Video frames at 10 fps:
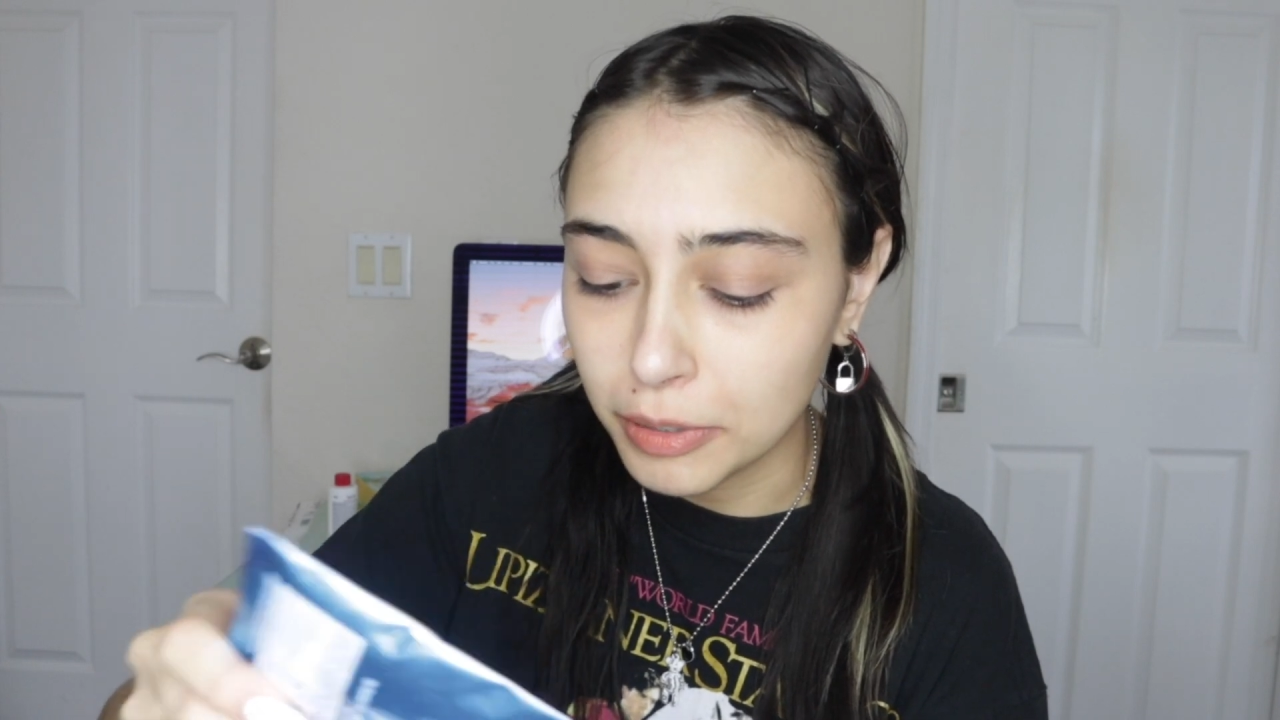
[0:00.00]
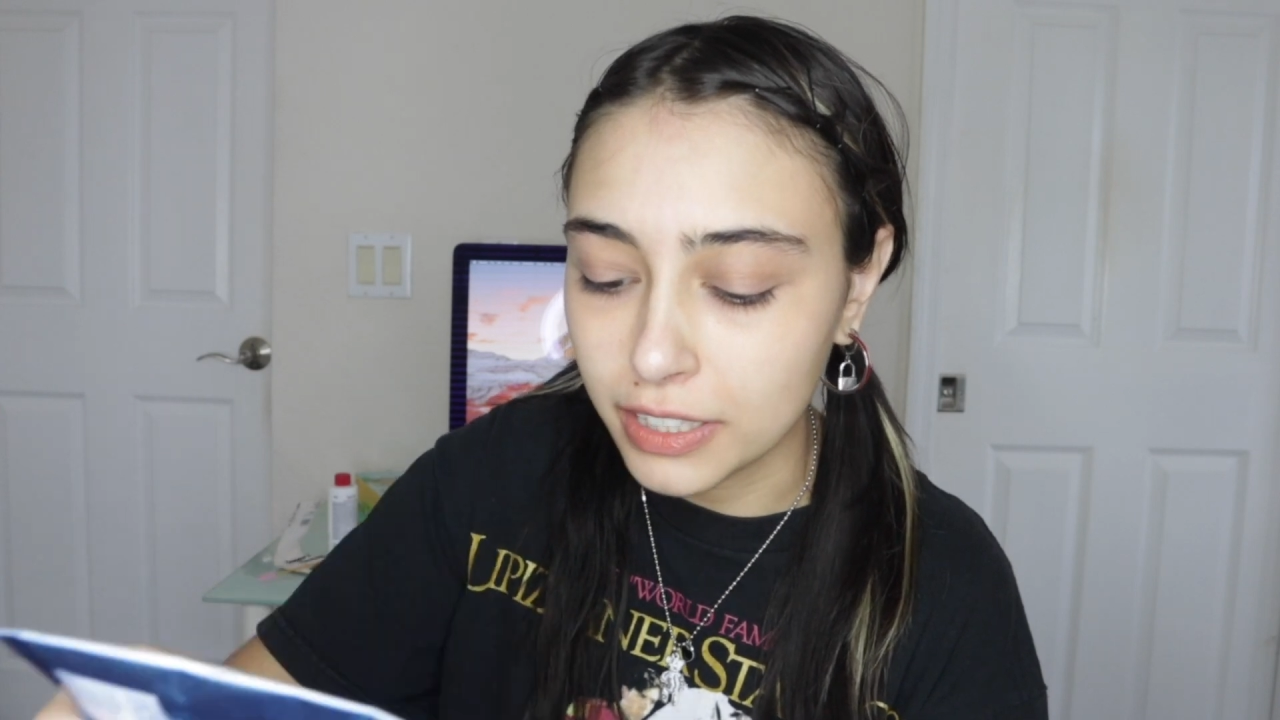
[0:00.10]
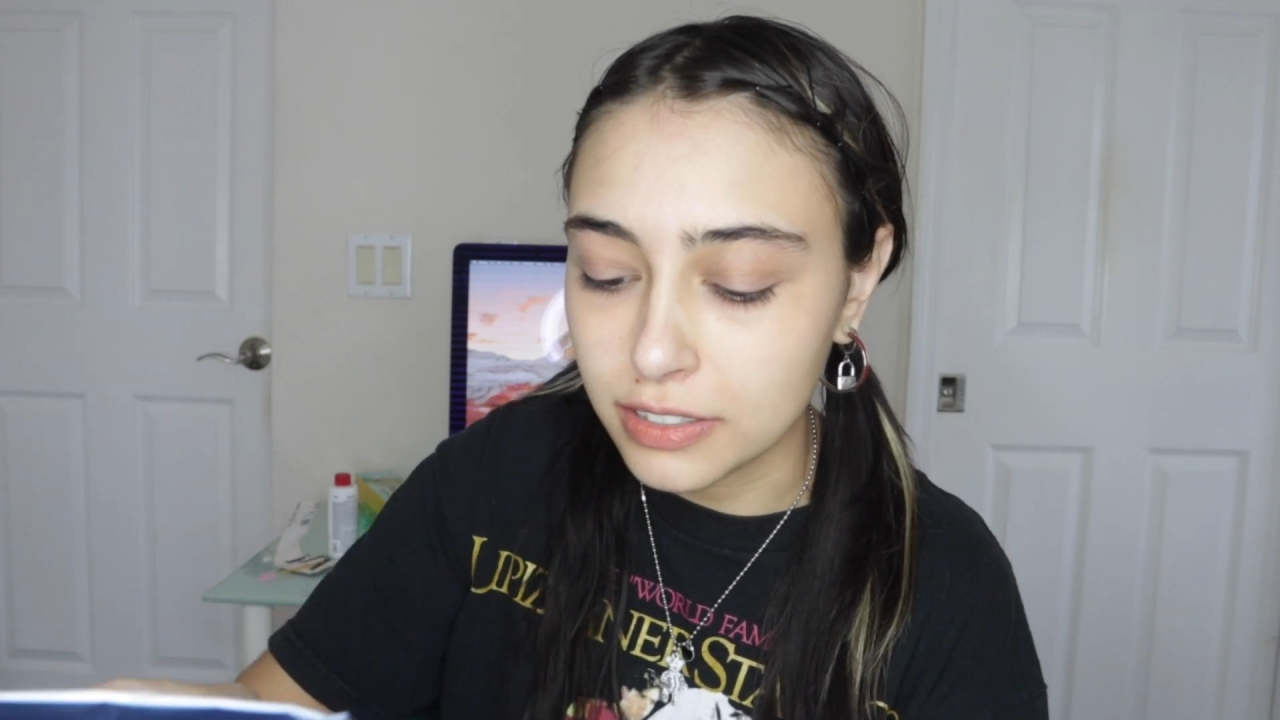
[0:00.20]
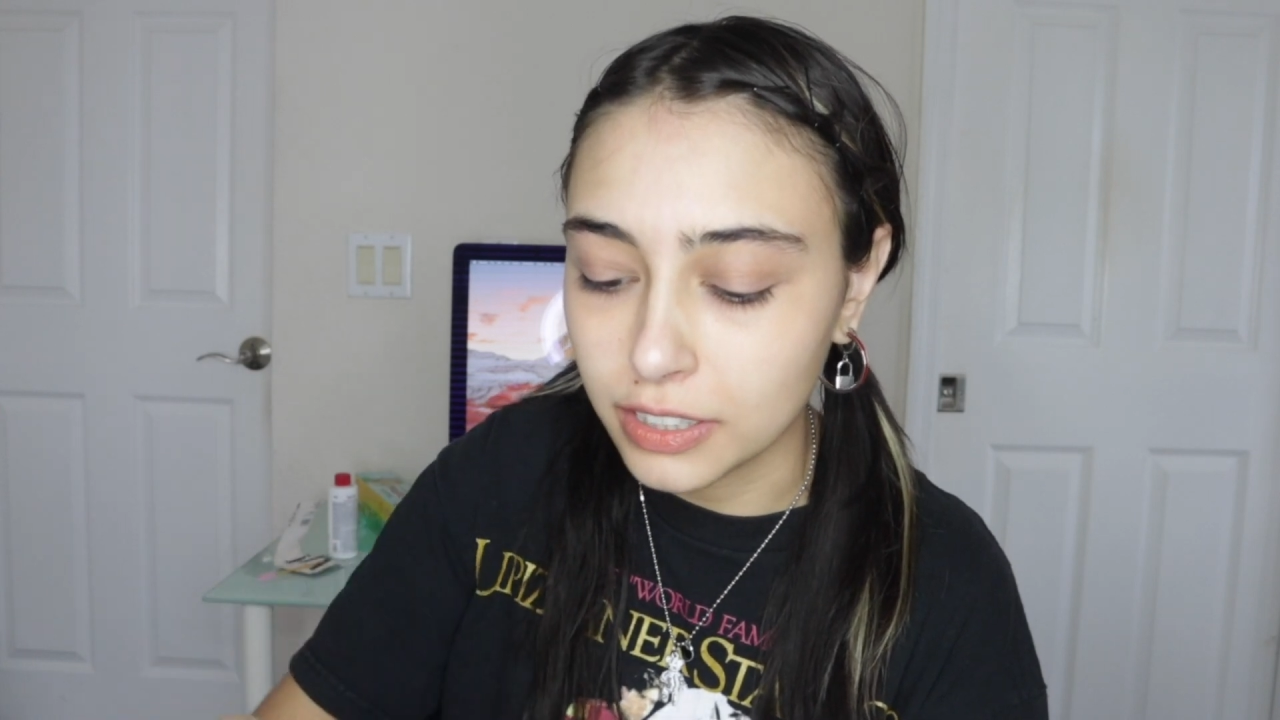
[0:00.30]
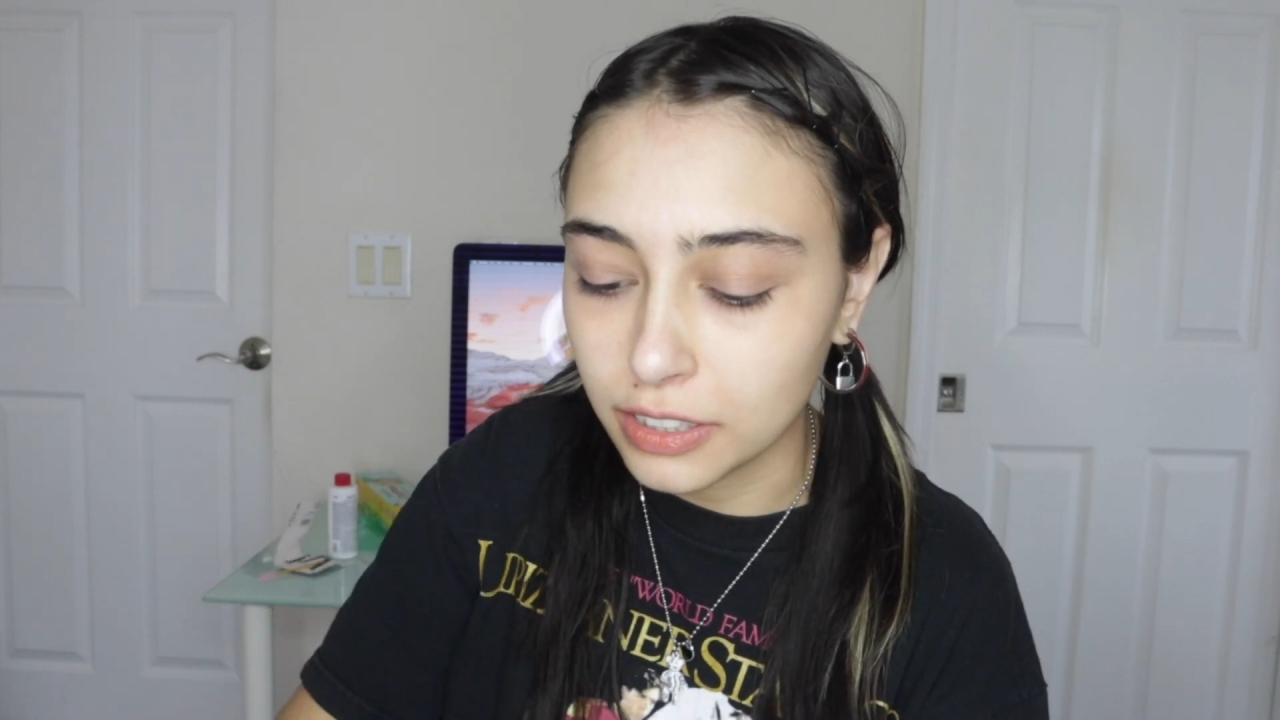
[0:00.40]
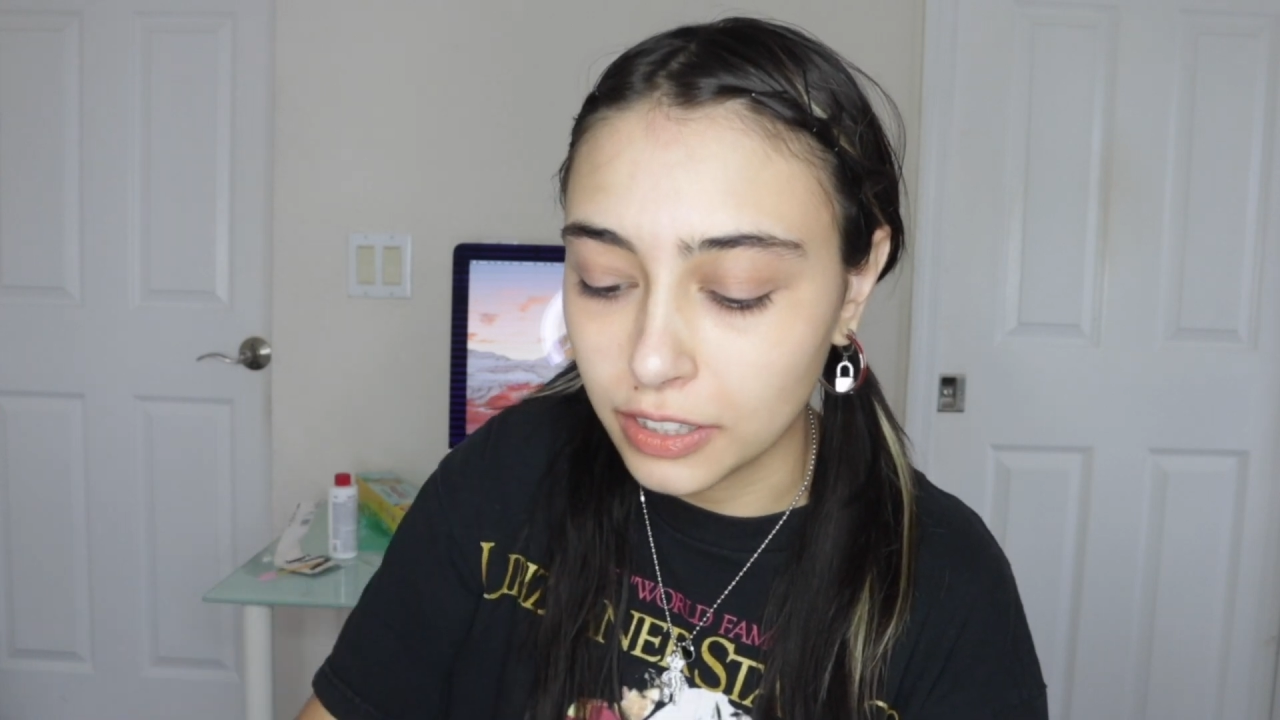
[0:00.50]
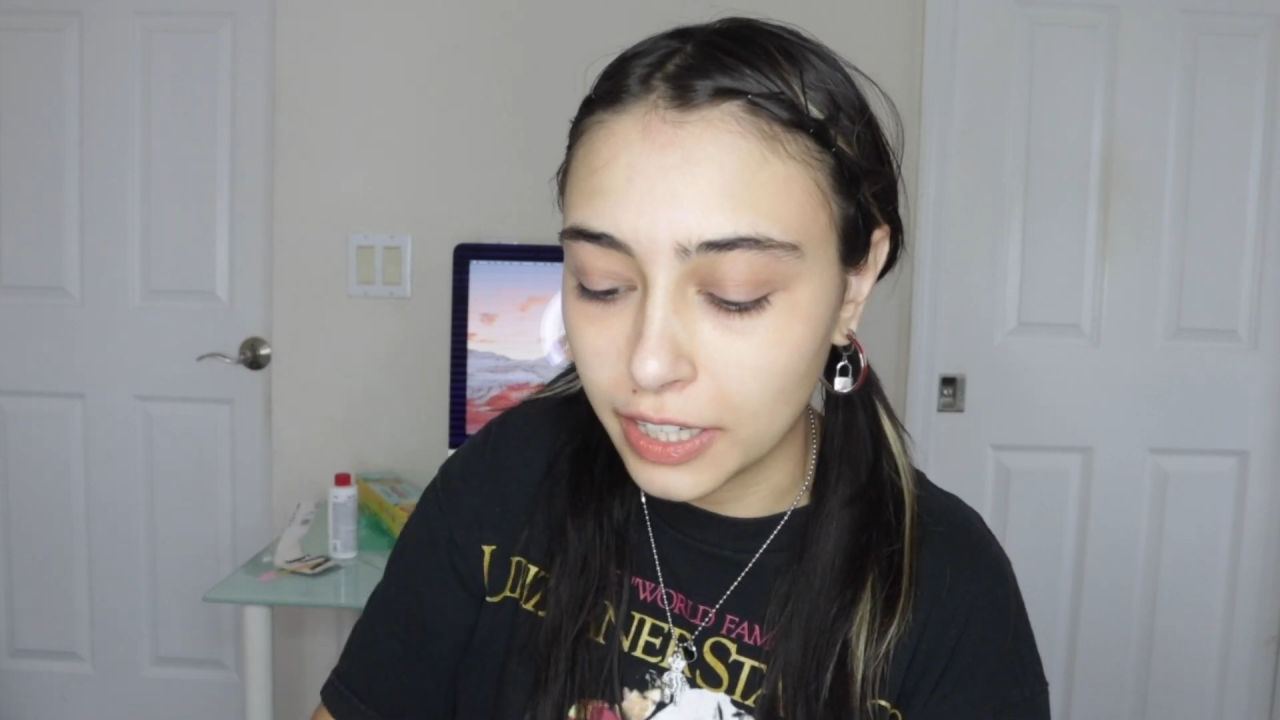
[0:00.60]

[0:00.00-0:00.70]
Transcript: I'm guessing.